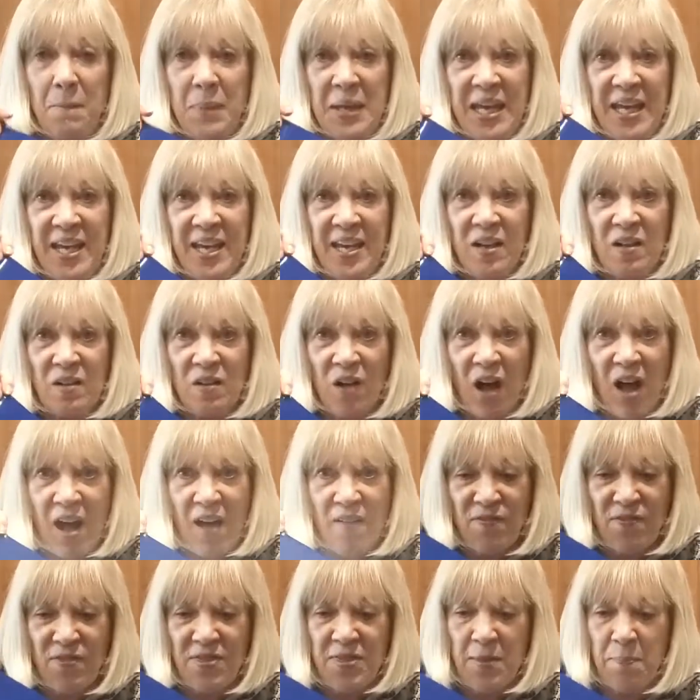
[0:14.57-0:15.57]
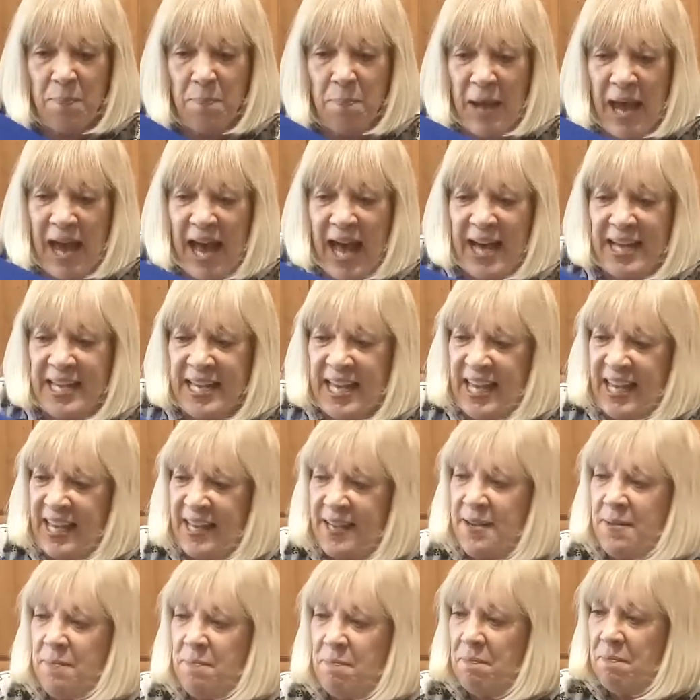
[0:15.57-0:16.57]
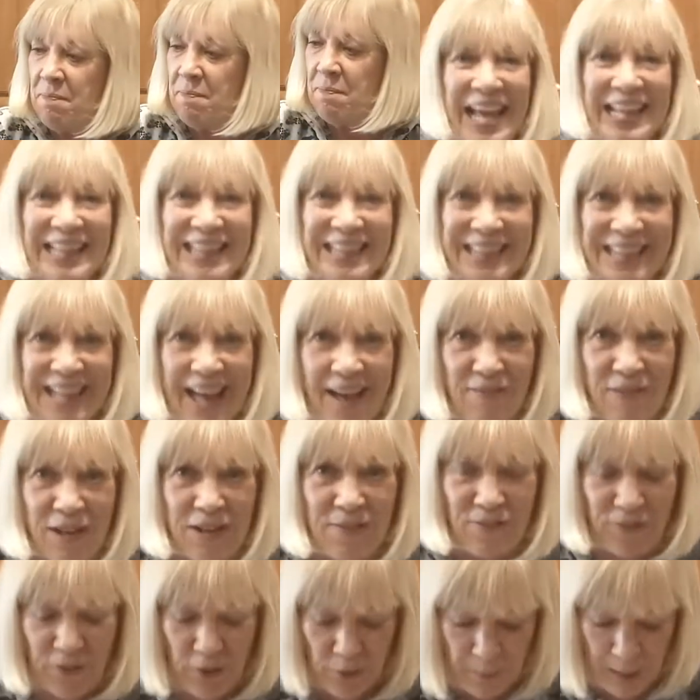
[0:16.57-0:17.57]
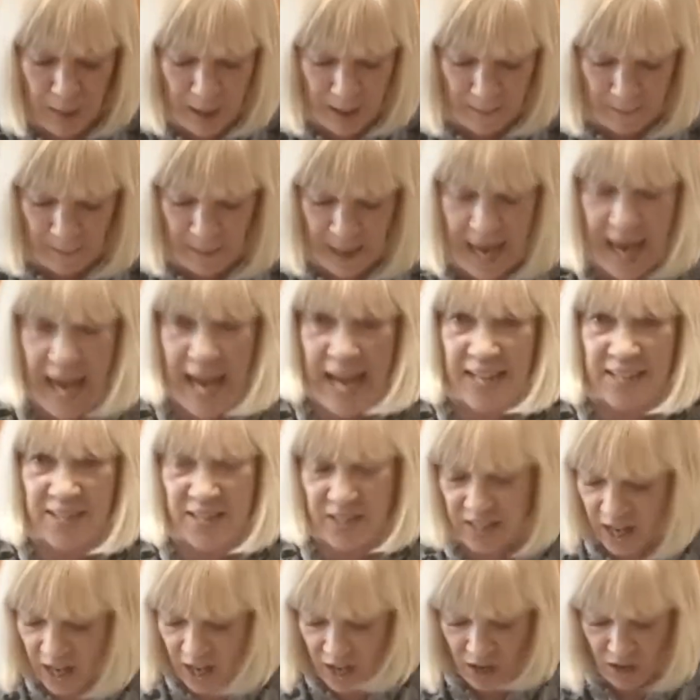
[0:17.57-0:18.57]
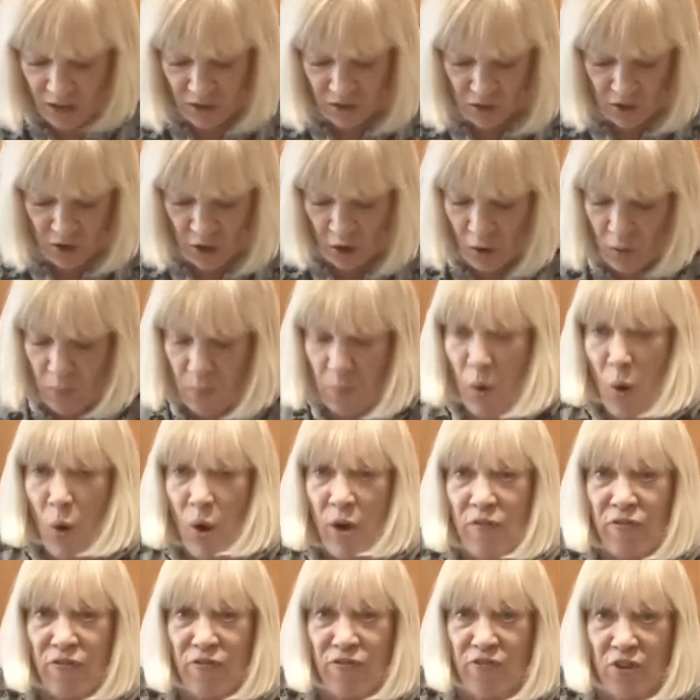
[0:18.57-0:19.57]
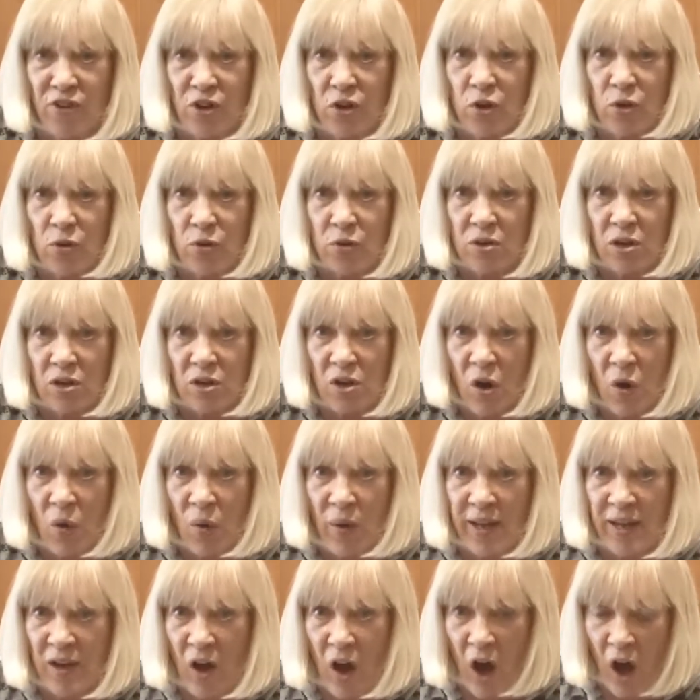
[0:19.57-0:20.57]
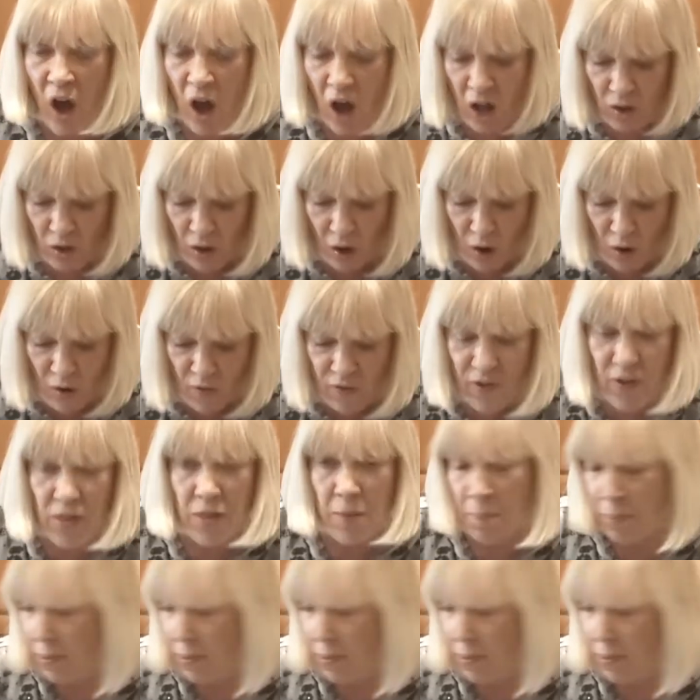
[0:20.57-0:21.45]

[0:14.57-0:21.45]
Peel off the backing. I love it for my pets. No more food going all over